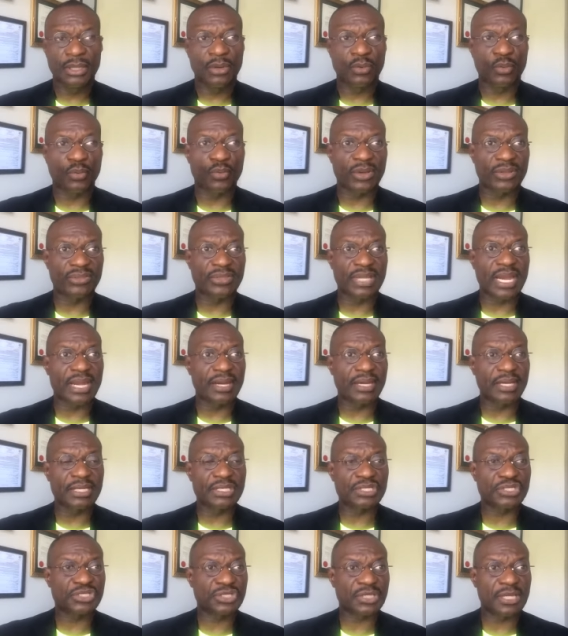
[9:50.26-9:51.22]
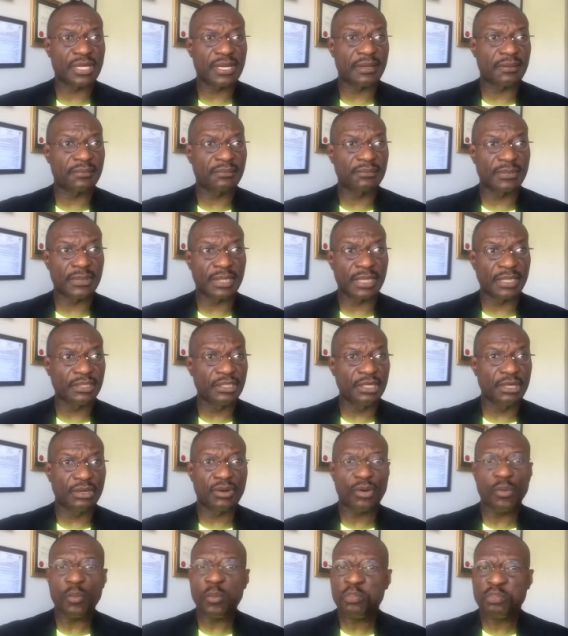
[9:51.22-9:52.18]
Whether it's, um, you
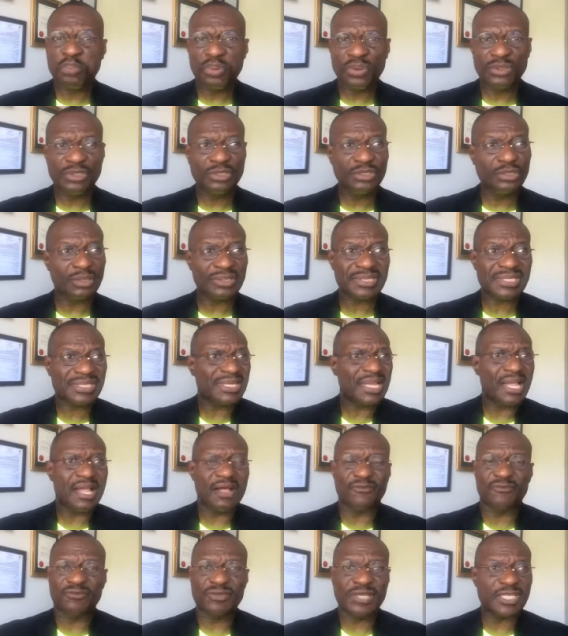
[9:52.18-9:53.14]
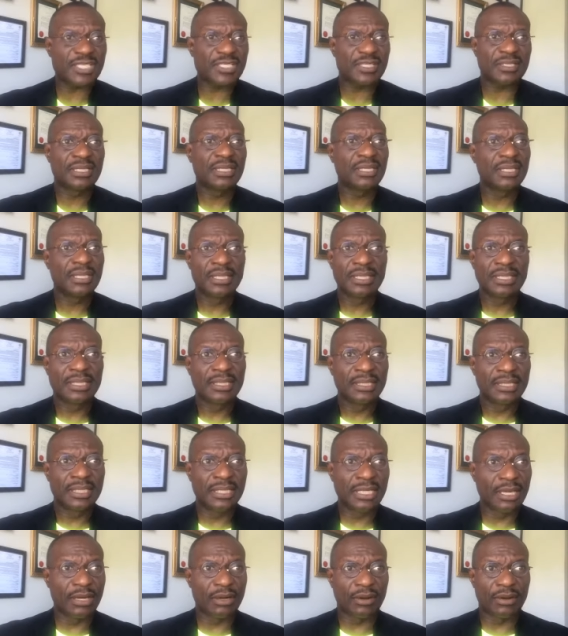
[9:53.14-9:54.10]
know, put yourself just,
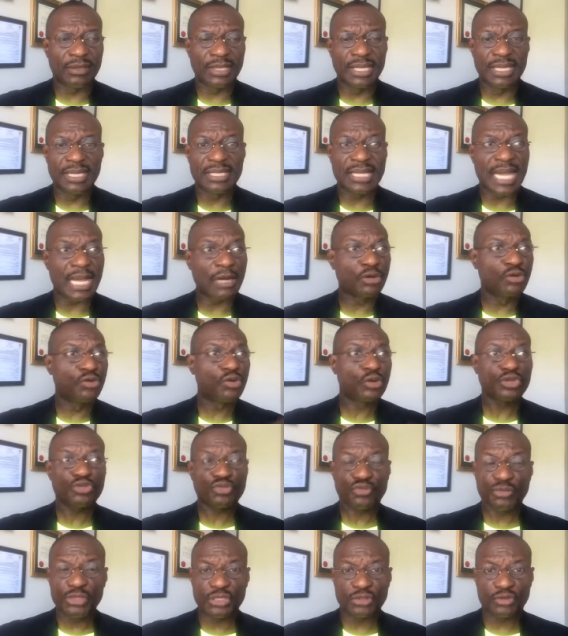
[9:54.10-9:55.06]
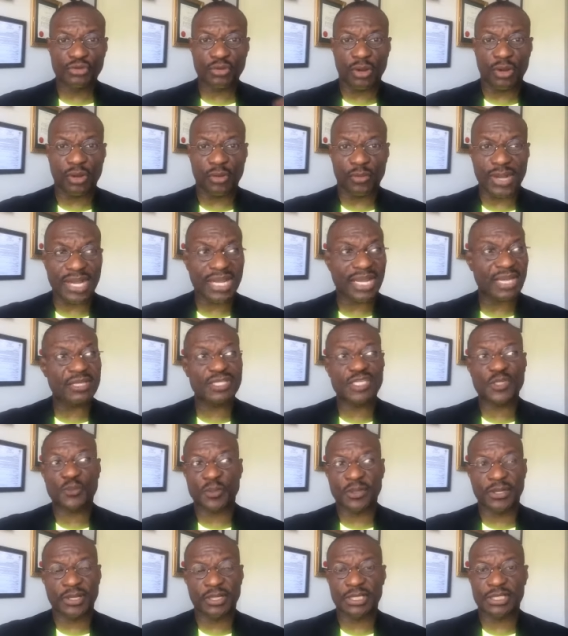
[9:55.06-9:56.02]
you know, in that grocery store, what kind of
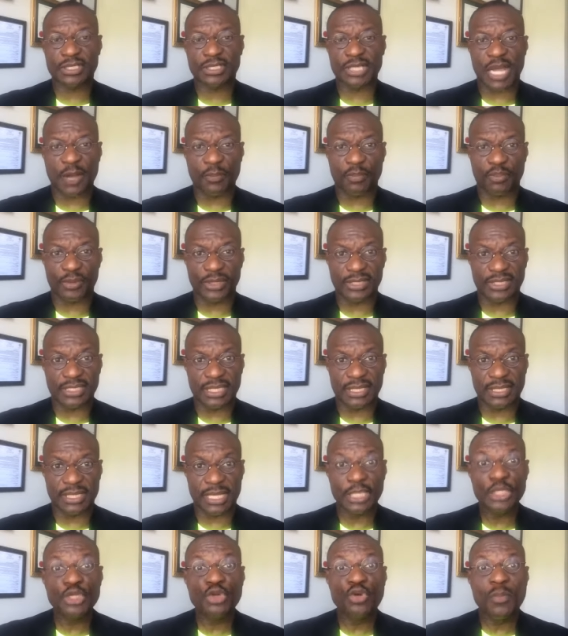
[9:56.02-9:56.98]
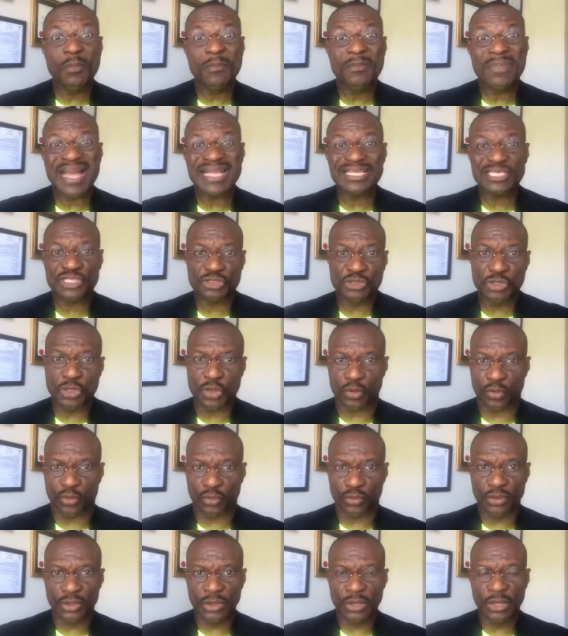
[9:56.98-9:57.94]
spirit is operating there? You must
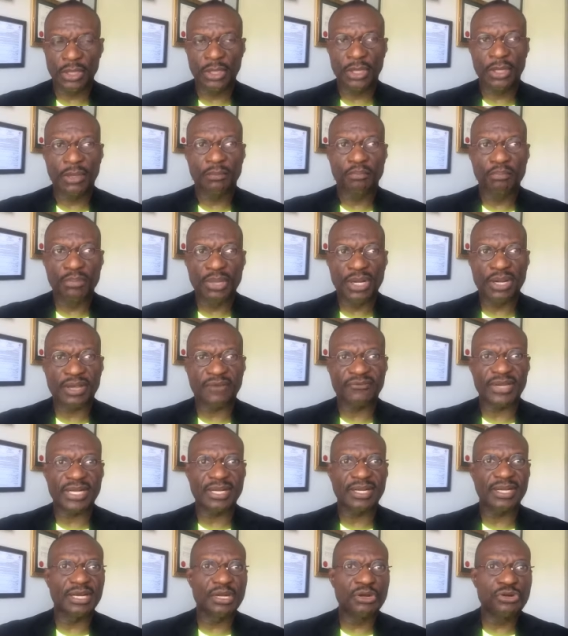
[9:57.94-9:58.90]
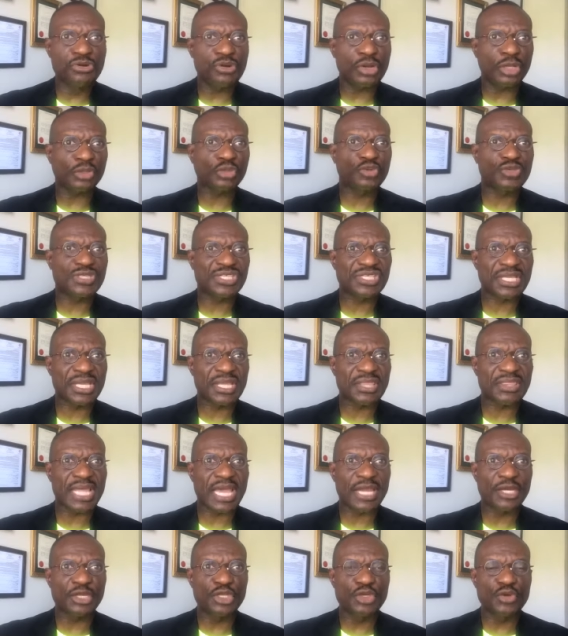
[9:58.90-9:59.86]
know, beloved, not to say
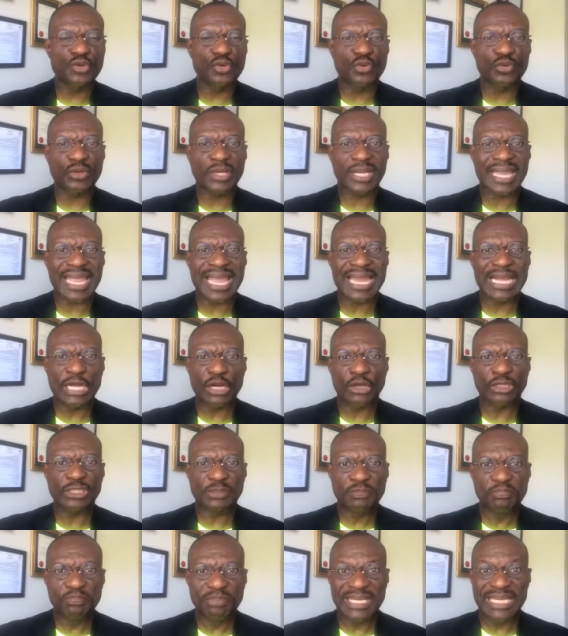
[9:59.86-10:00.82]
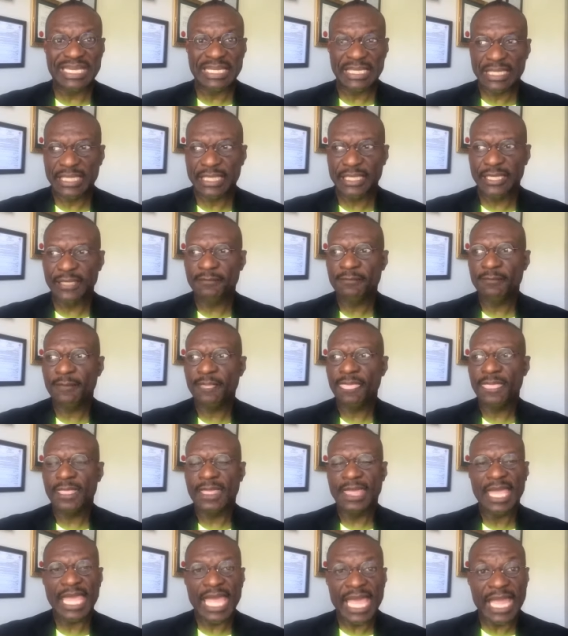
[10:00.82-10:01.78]
that you cannot be
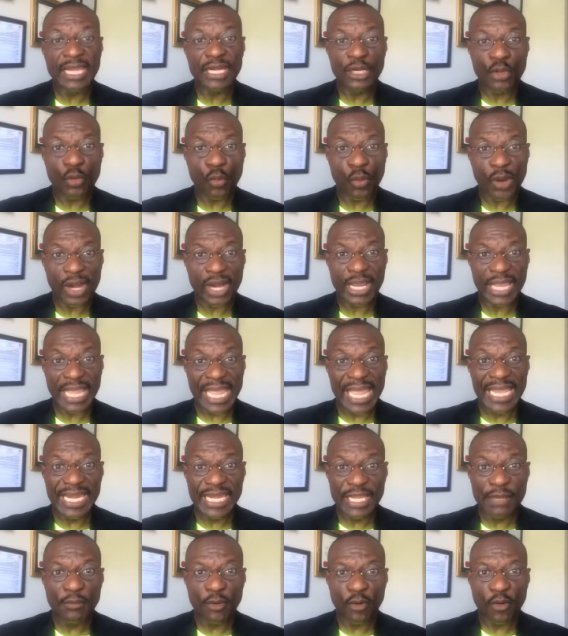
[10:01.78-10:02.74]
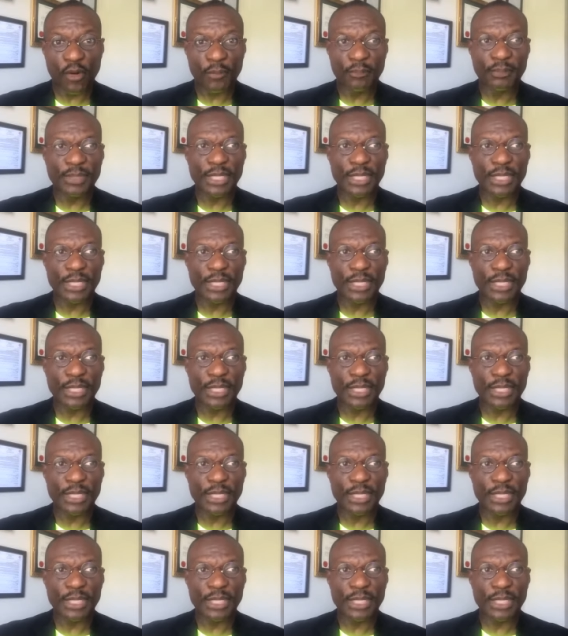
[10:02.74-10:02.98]
anywhere anymore